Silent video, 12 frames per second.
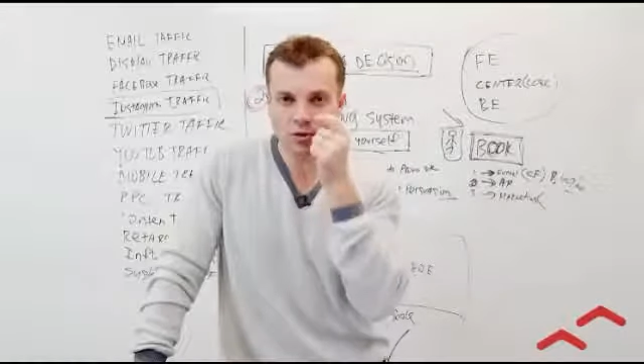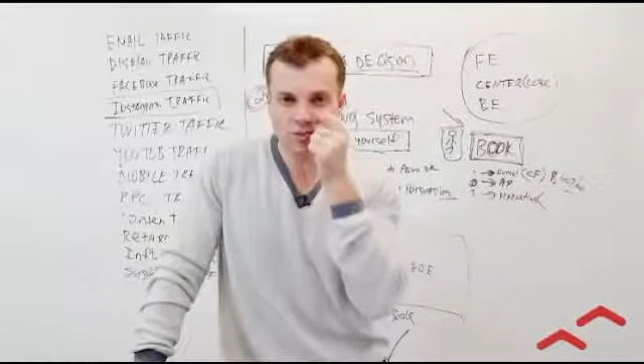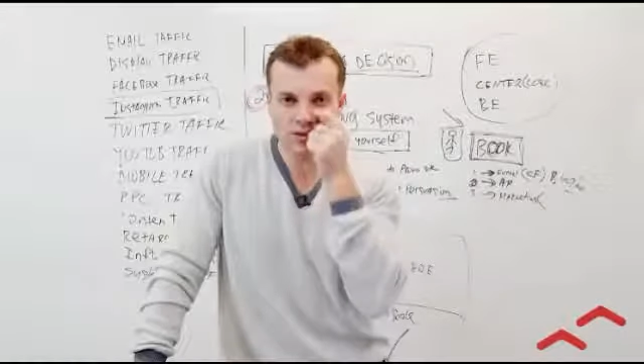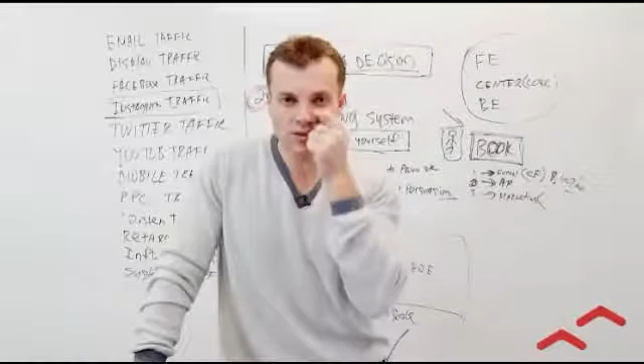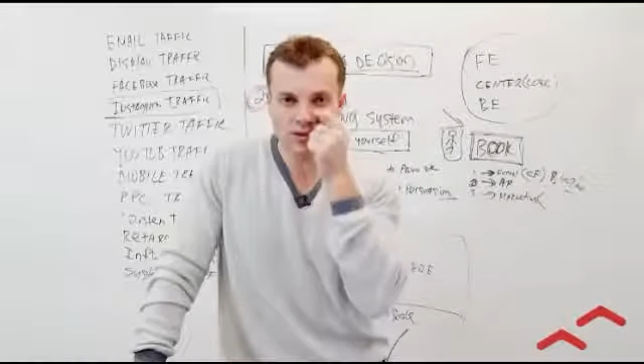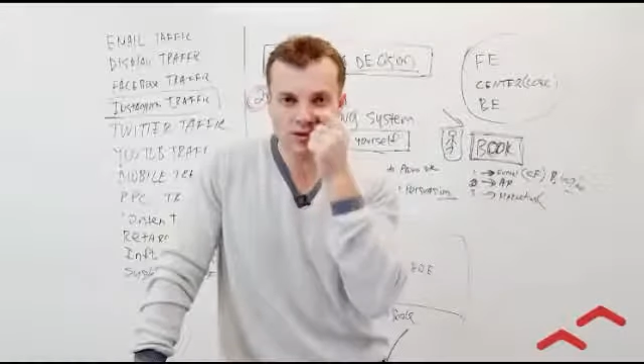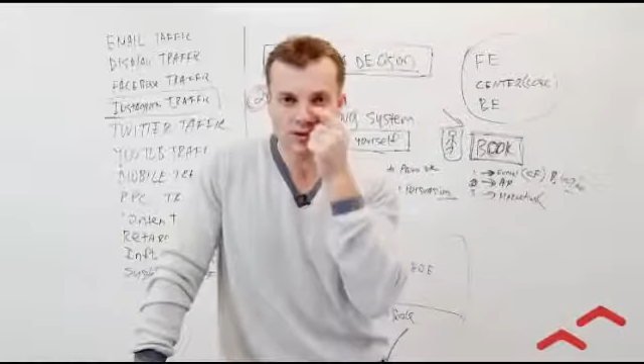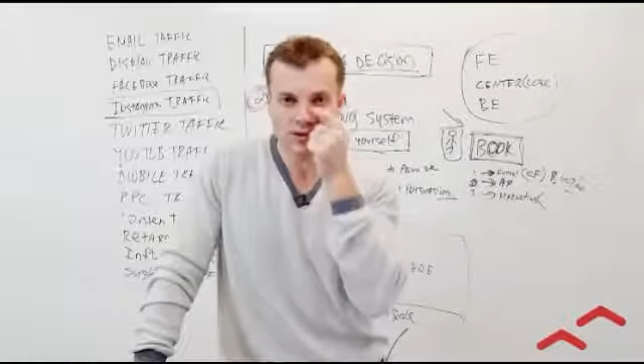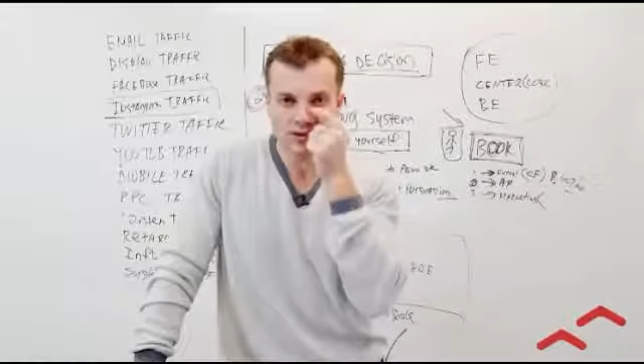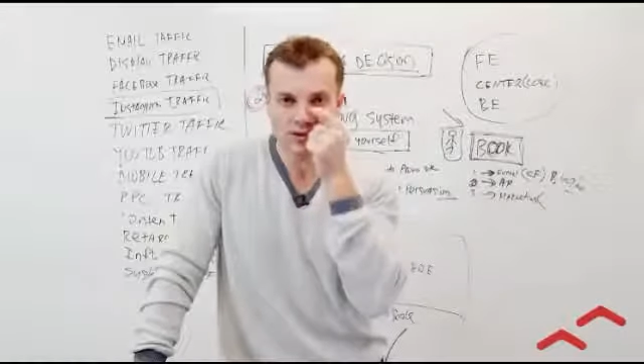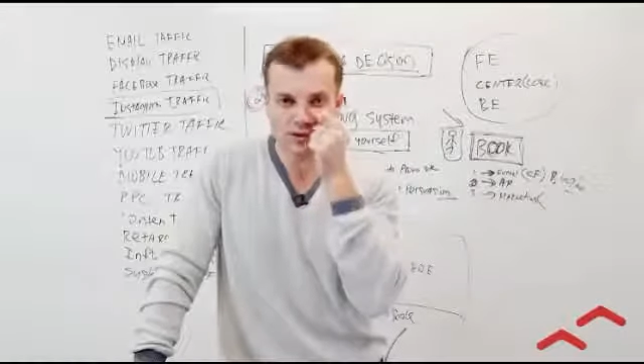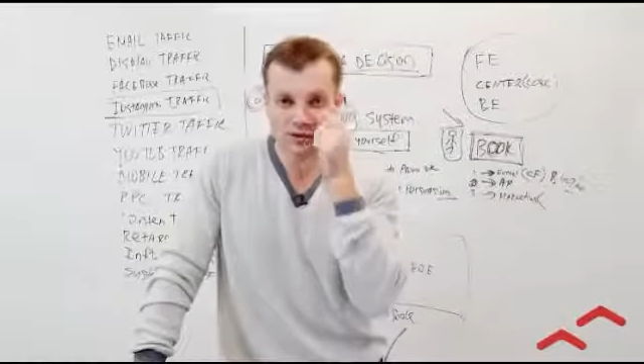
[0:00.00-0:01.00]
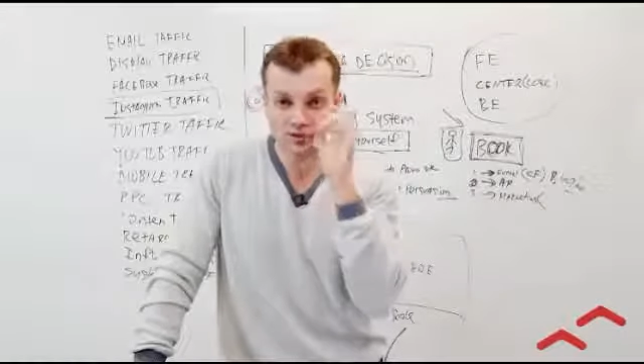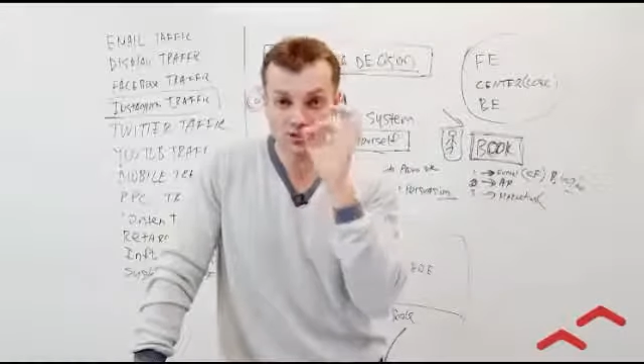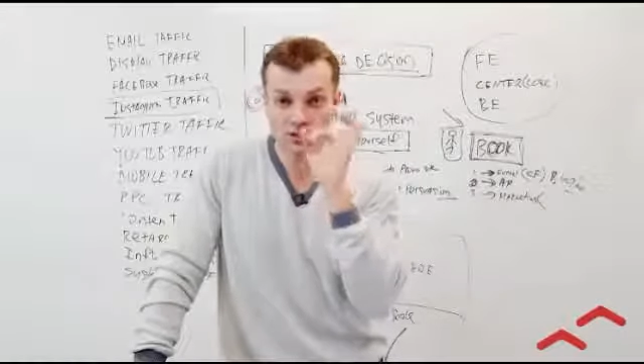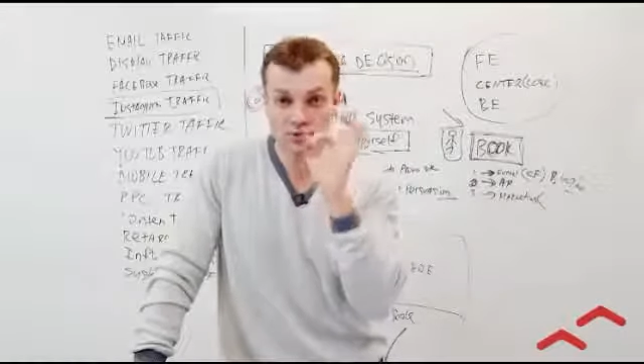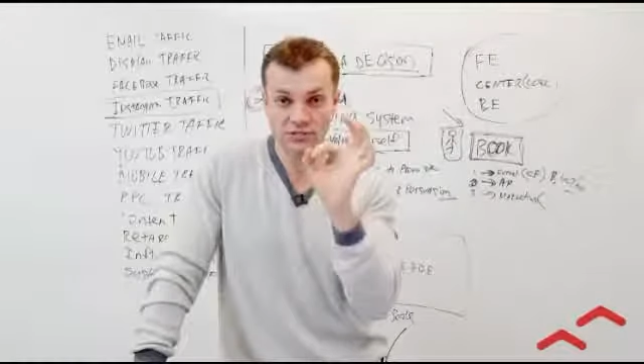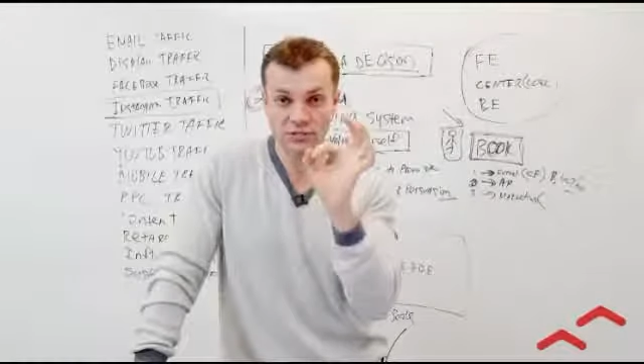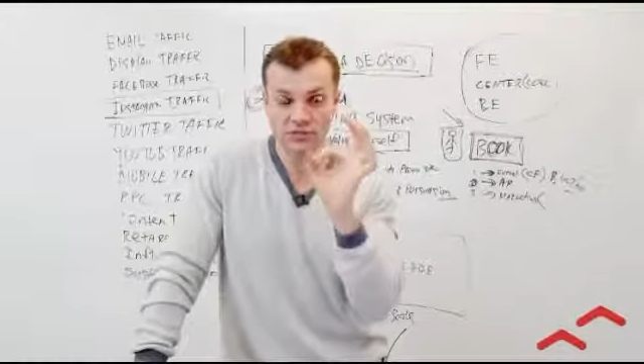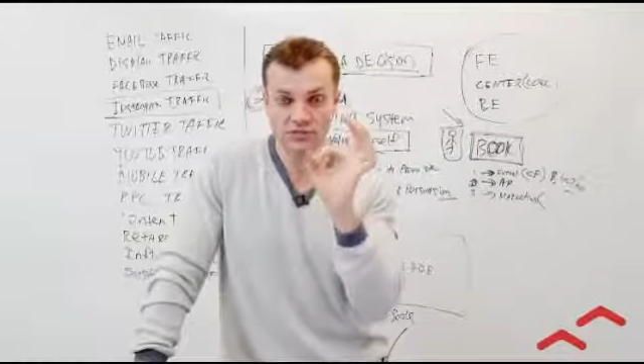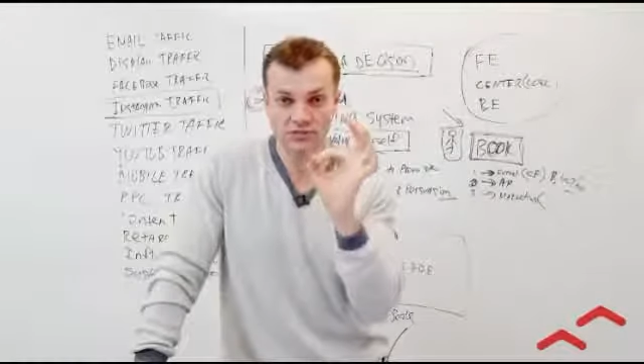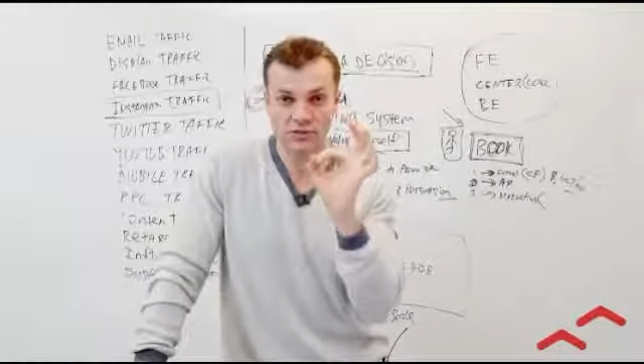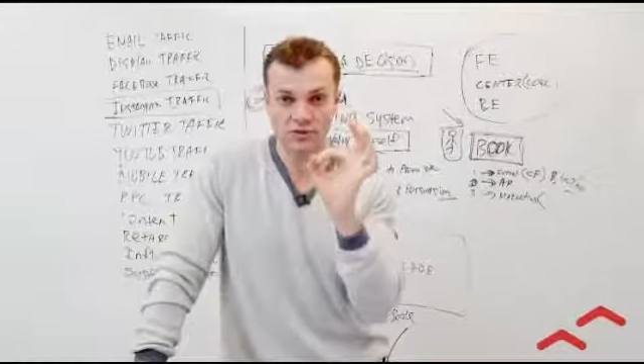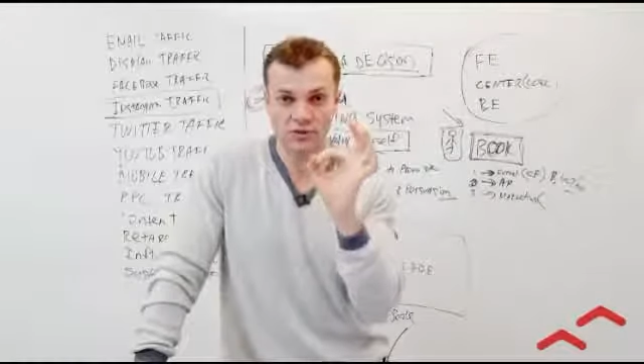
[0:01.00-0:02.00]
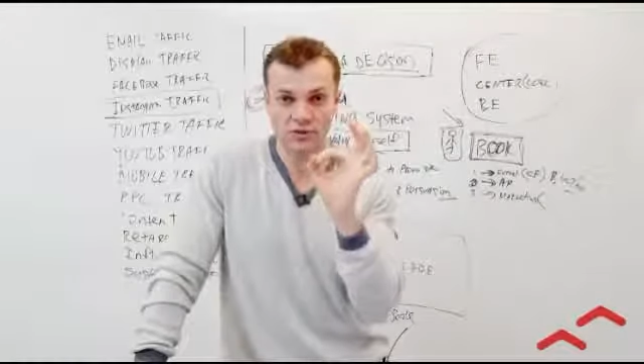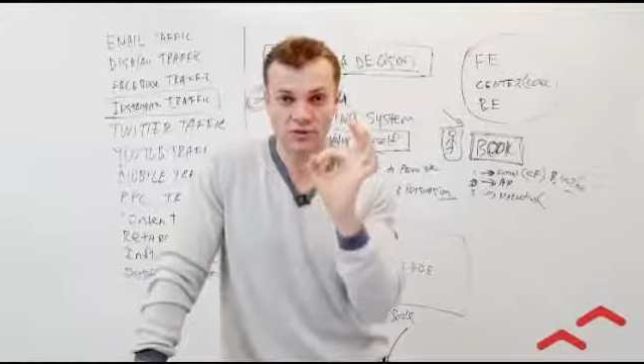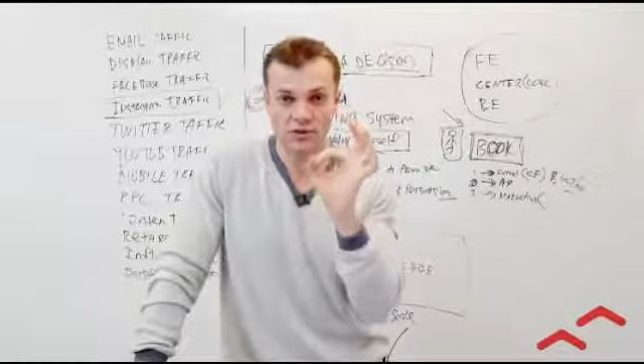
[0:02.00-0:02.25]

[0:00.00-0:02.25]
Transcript: committed, consider yourself a 0,